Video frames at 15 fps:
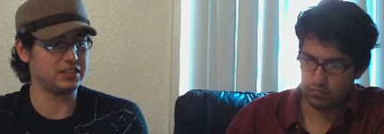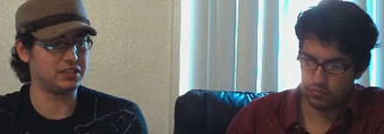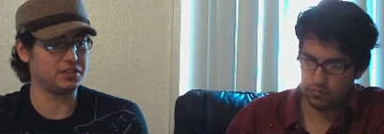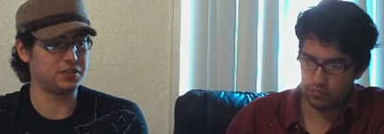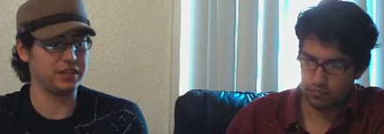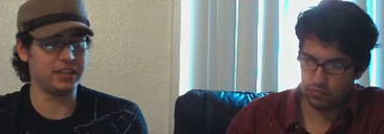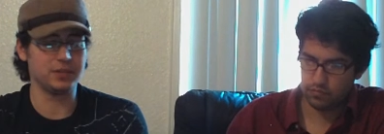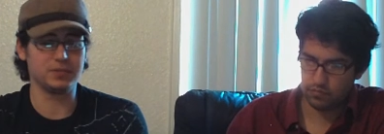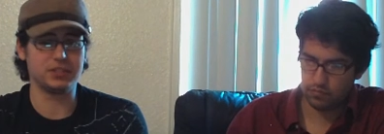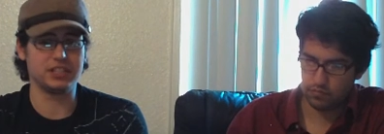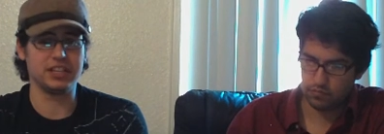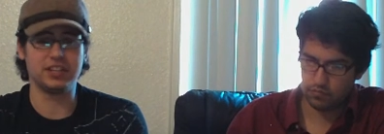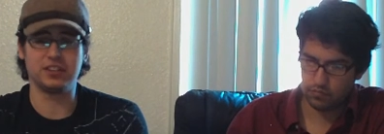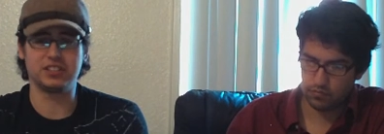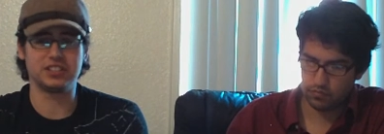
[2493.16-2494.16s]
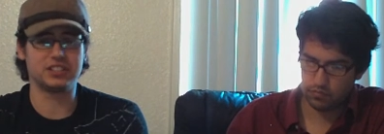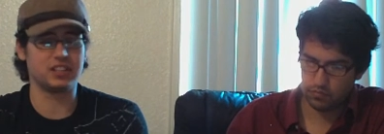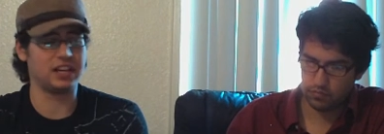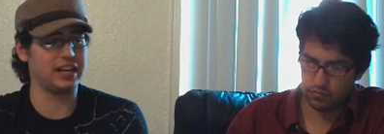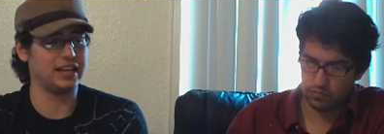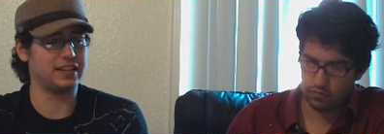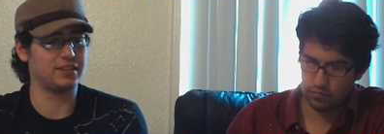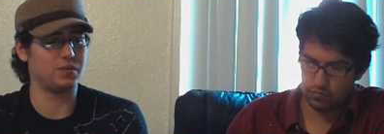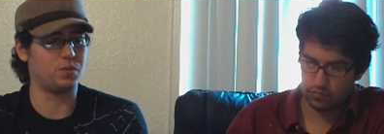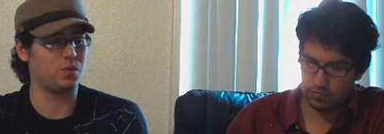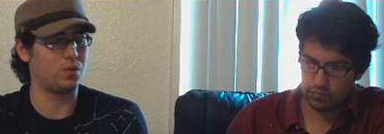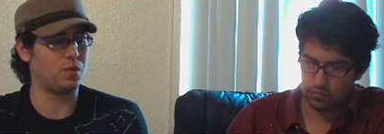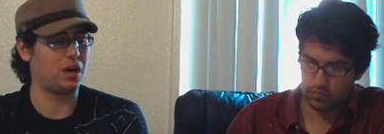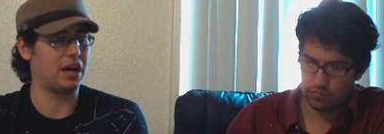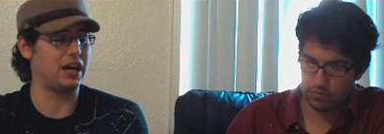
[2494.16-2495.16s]
Speaker 1: nice streams, and you're just like,
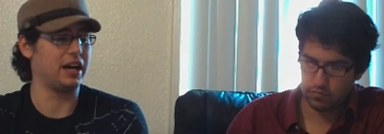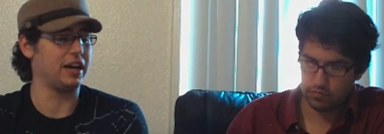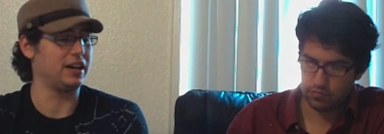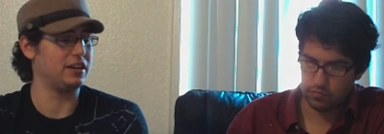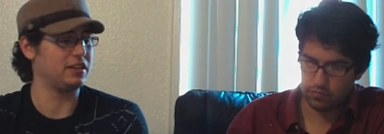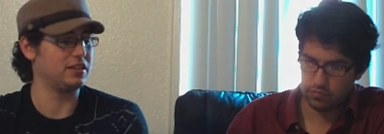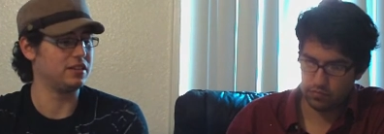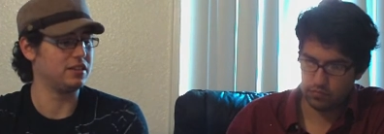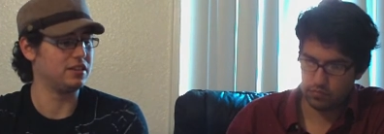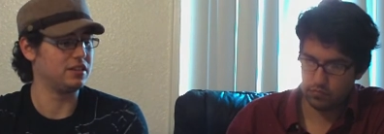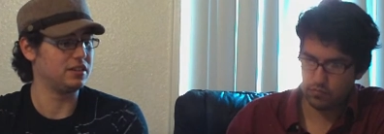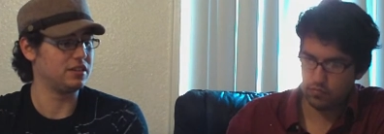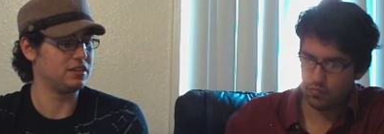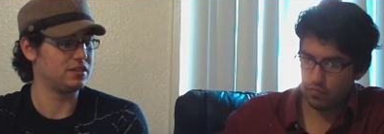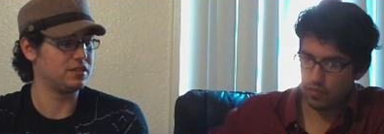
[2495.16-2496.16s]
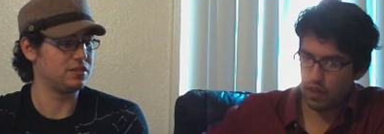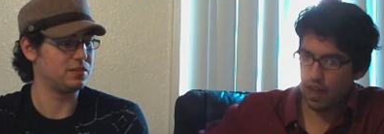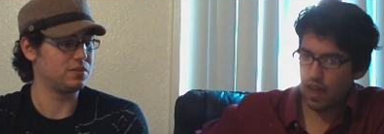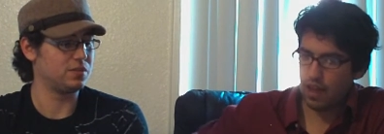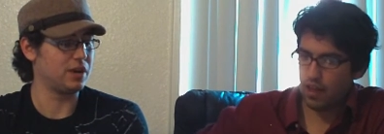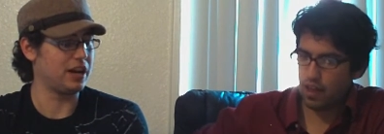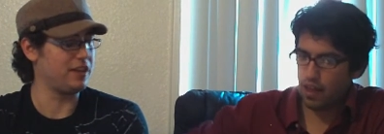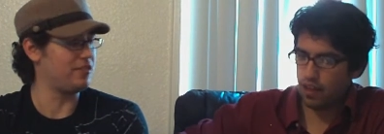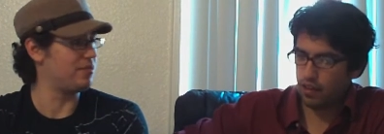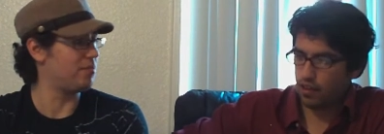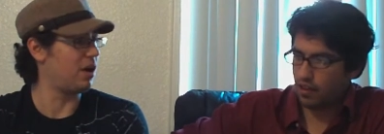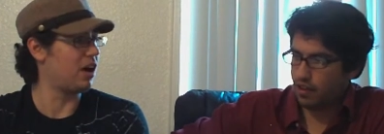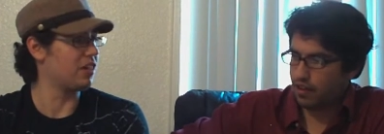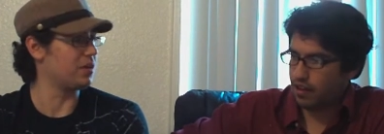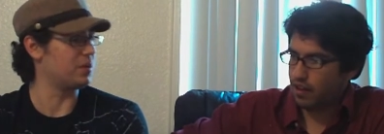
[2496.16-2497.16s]
why? Yeah, but I
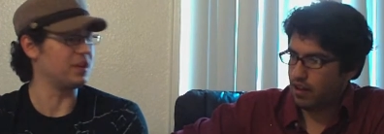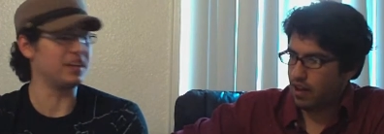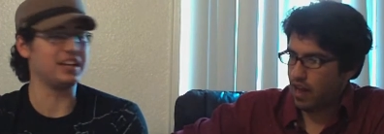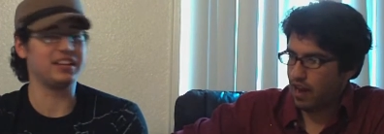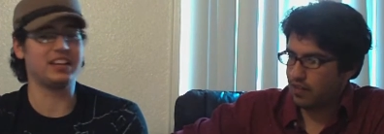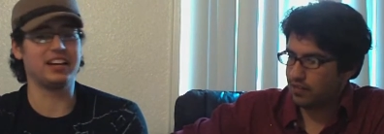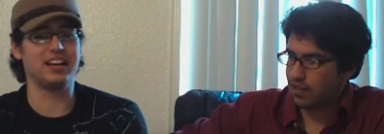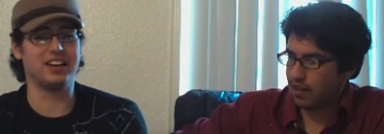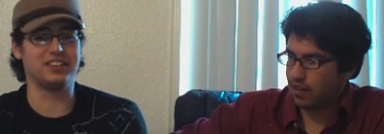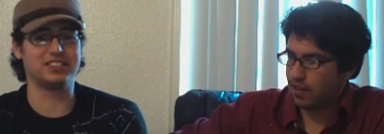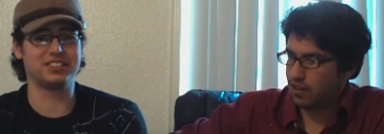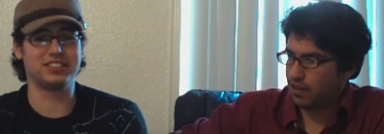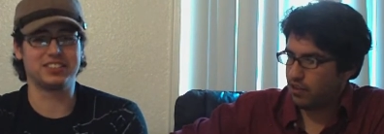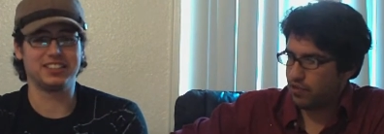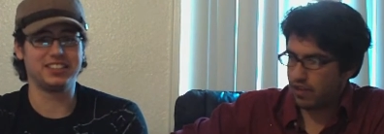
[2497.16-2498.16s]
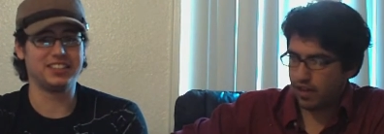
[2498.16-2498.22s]
didn't bother with it. And it's like